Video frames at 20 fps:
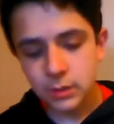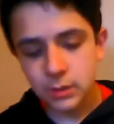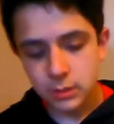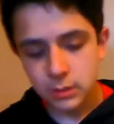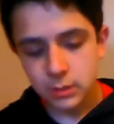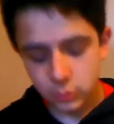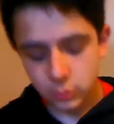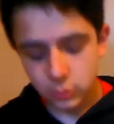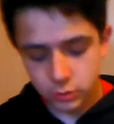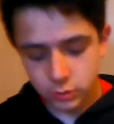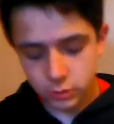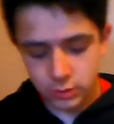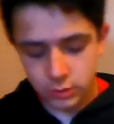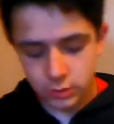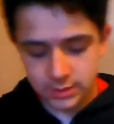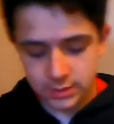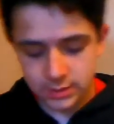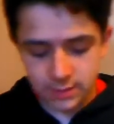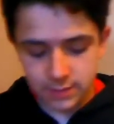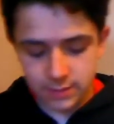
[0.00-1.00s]
What's a good
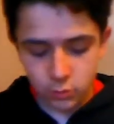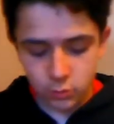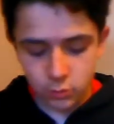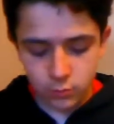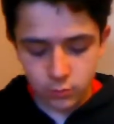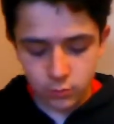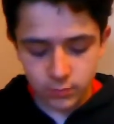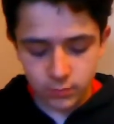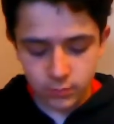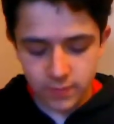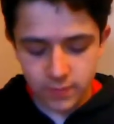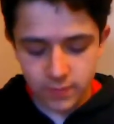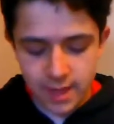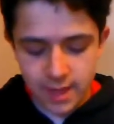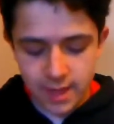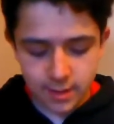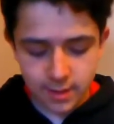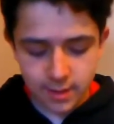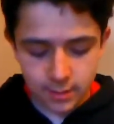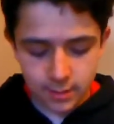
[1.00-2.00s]
example of that?
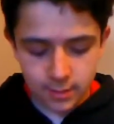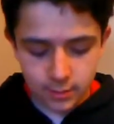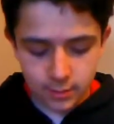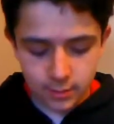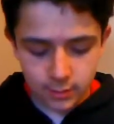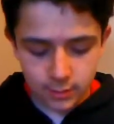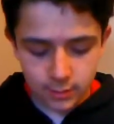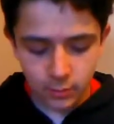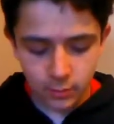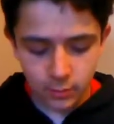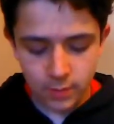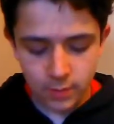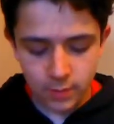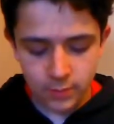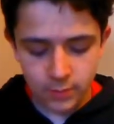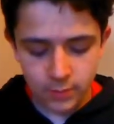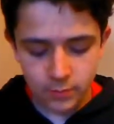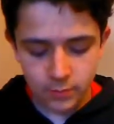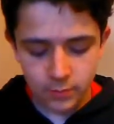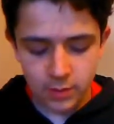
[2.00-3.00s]
Like why
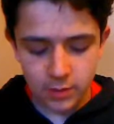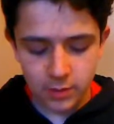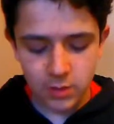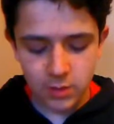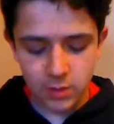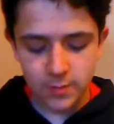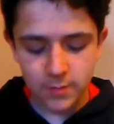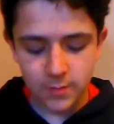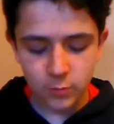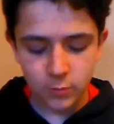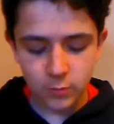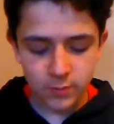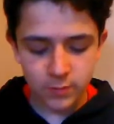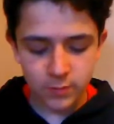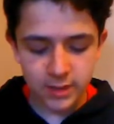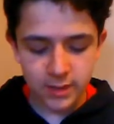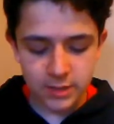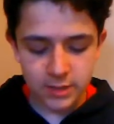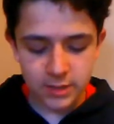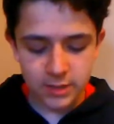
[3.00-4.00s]
a lot of people want to buy
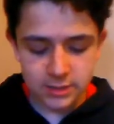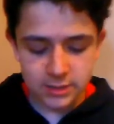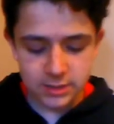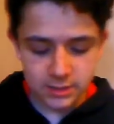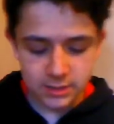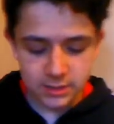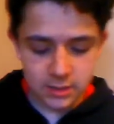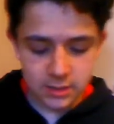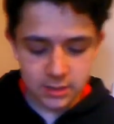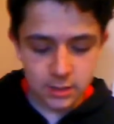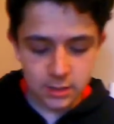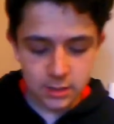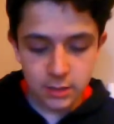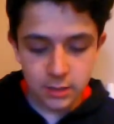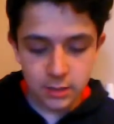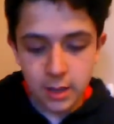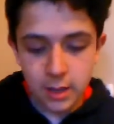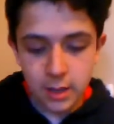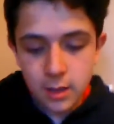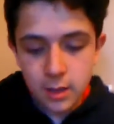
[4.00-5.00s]
this is the
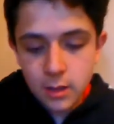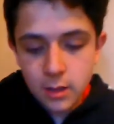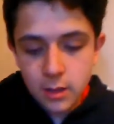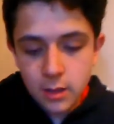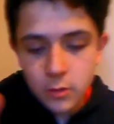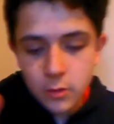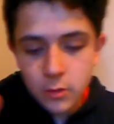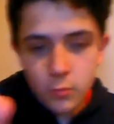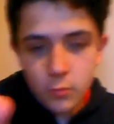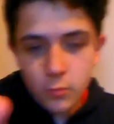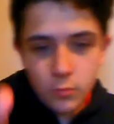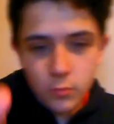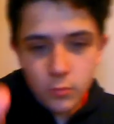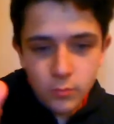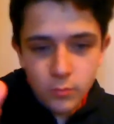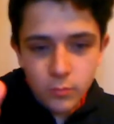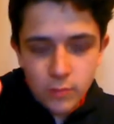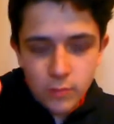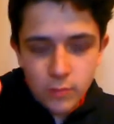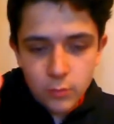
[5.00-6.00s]

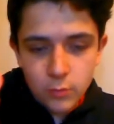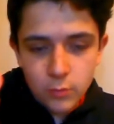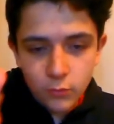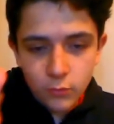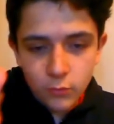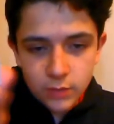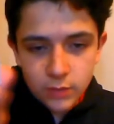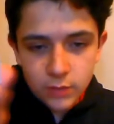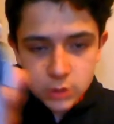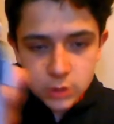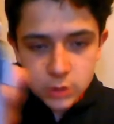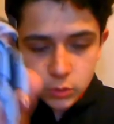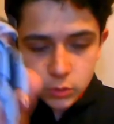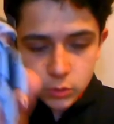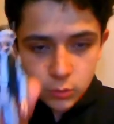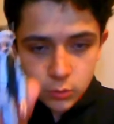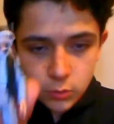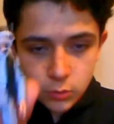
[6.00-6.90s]
Rebel Fleet Trooper.